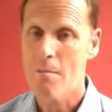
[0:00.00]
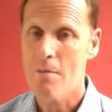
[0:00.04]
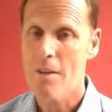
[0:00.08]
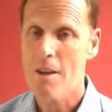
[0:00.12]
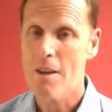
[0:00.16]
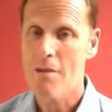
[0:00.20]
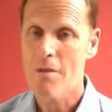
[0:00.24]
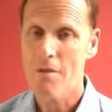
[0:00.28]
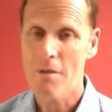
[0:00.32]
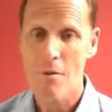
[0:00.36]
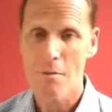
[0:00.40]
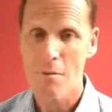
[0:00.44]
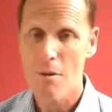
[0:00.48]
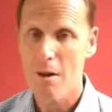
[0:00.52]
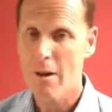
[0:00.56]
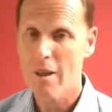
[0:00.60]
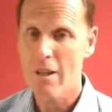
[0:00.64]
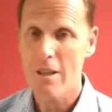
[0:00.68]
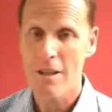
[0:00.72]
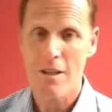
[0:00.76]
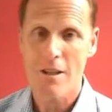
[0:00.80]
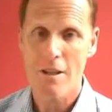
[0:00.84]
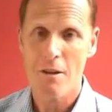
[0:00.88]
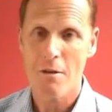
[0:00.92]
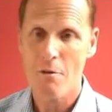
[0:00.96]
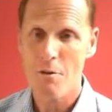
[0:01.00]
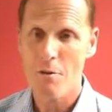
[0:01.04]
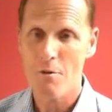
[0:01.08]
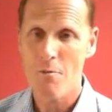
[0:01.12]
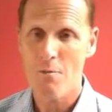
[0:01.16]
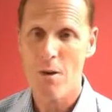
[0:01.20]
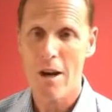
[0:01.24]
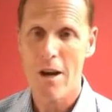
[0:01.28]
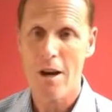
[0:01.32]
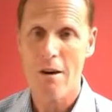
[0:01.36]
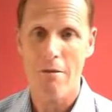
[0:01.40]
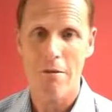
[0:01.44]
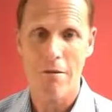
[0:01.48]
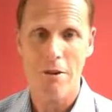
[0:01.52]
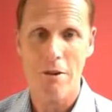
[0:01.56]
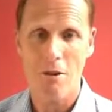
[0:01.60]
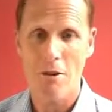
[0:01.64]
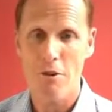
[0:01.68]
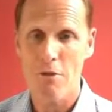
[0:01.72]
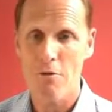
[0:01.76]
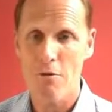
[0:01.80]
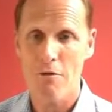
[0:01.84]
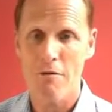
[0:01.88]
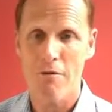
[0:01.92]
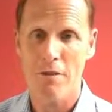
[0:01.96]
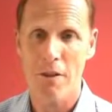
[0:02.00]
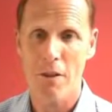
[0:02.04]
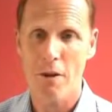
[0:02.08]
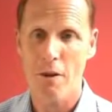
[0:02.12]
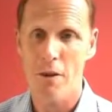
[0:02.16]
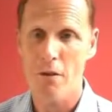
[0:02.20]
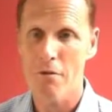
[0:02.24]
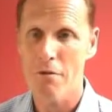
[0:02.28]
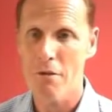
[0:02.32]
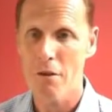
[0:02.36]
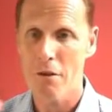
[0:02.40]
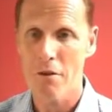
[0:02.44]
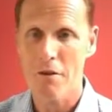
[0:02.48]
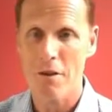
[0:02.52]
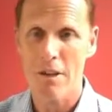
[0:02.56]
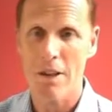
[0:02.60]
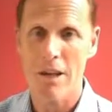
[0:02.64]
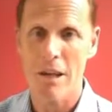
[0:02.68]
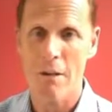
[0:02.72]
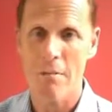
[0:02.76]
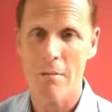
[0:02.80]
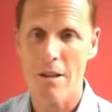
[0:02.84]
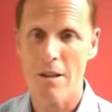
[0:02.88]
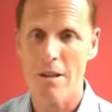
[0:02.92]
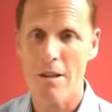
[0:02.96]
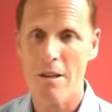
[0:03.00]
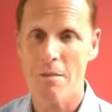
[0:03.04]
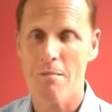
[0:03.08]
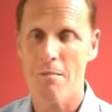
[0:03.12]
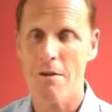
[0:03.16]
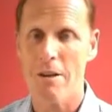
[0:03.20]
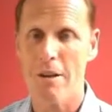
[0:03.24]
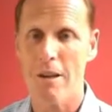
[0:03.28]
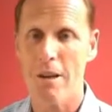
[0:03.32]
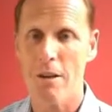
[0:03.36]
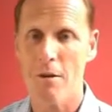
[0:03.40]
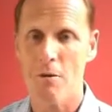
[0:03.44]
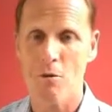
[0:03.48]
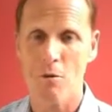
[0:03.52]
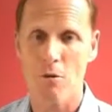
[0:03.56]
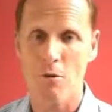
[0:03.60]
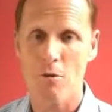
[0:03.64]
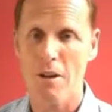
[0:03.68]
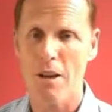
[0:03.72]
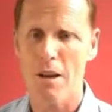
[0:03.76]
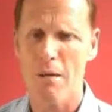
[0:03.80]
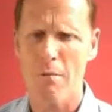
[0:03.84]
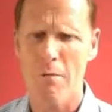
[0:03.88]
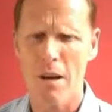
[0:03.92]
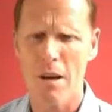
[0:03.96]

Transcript: If your mind is elsewhere and you're drifting off and you're thinking about something else or thinking